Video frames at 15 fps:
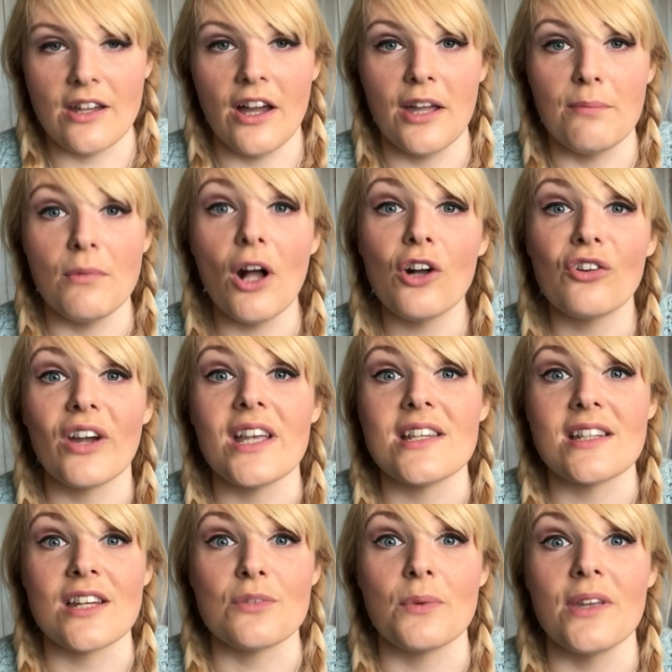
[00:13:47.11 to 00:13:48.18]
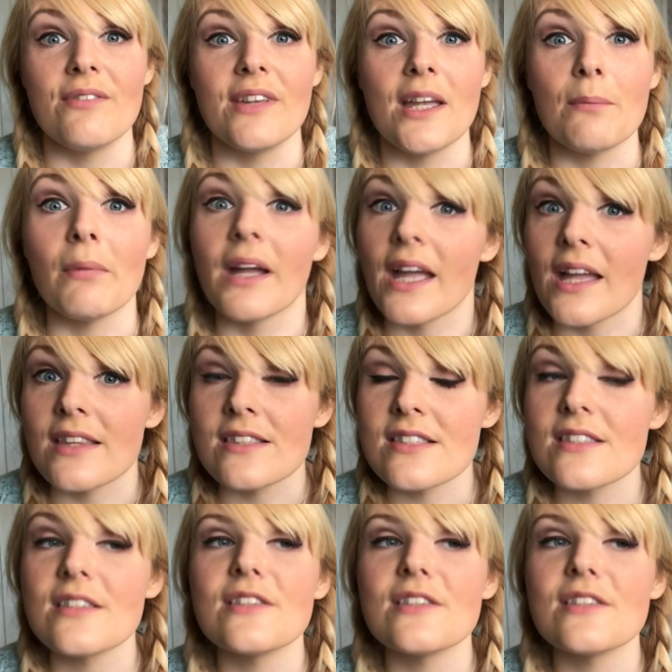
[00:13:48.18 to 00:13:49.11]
I'm not great at weaving in my ends.